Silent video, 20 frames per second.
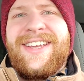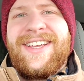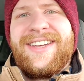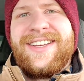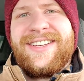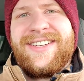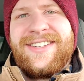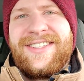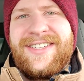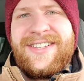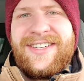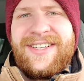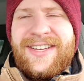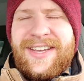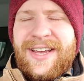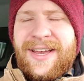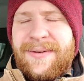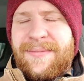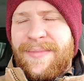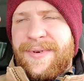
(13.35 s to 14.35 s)
And
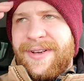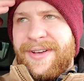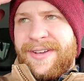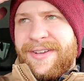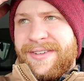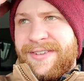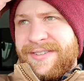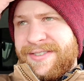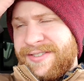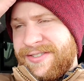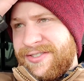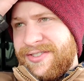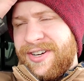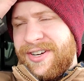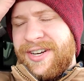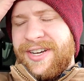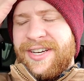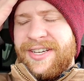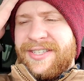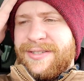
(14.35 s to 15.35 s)
I'm
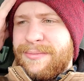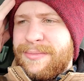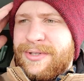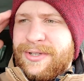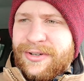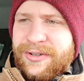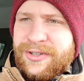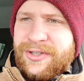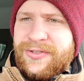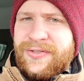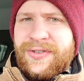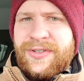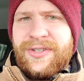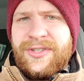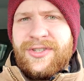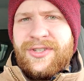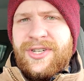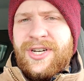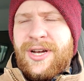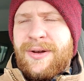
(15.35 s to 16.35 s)
trying to get some materials for
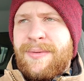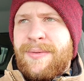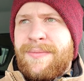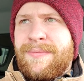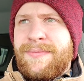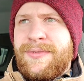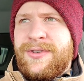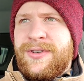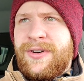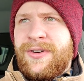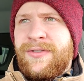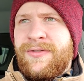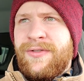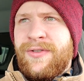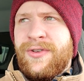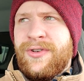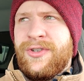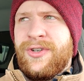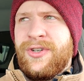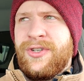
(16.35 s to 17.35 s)
this job. I'm starting
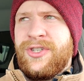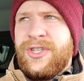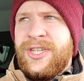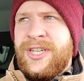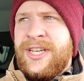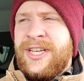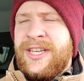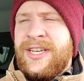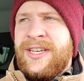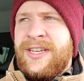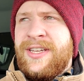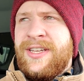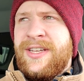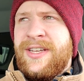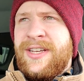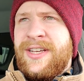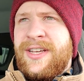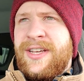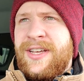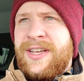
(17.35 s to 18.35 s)
for the church again,
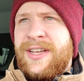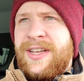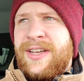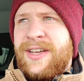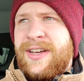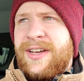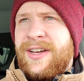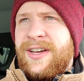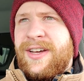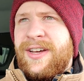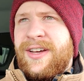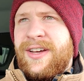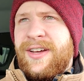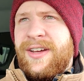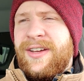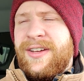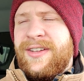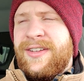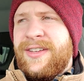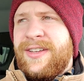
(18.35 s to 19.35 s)

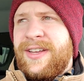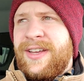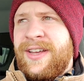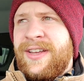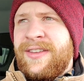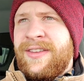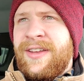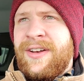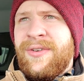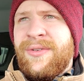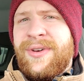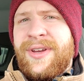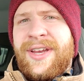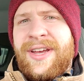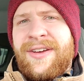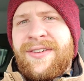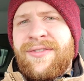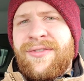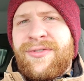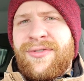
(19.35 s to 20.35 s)
and they don't
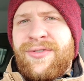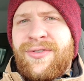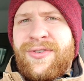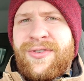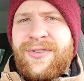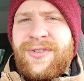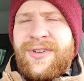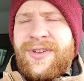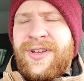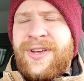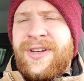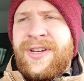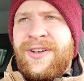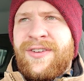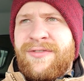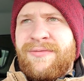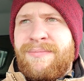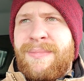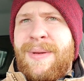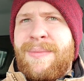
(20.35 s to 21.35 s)
have
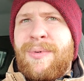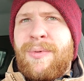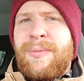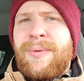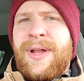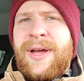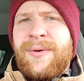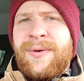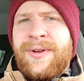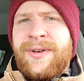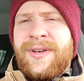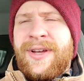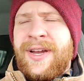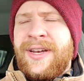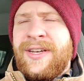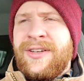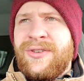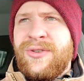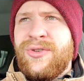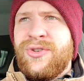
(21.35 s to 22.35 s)
enough maple plywood.
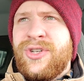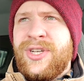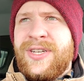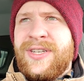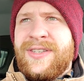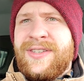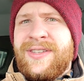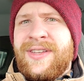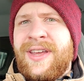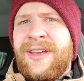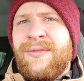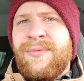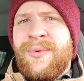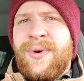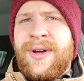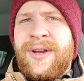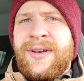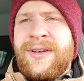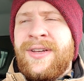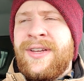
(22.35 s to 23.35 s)
I need 2 sheets, and they had
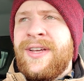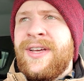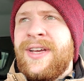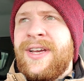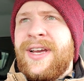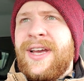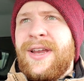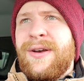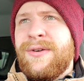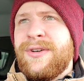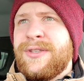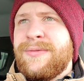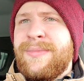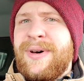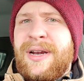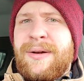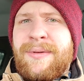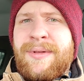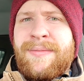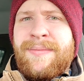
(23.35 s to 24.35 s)
1, and it was the
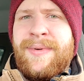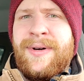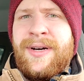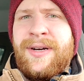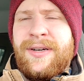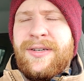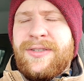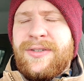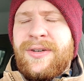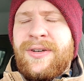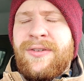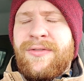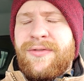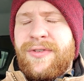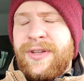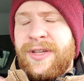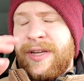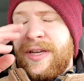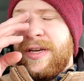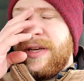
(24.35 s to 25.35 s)
bottom of the bunk, so I
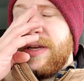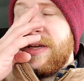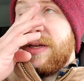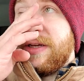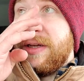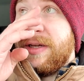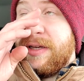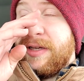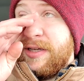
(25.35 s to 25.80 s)
didn't feel like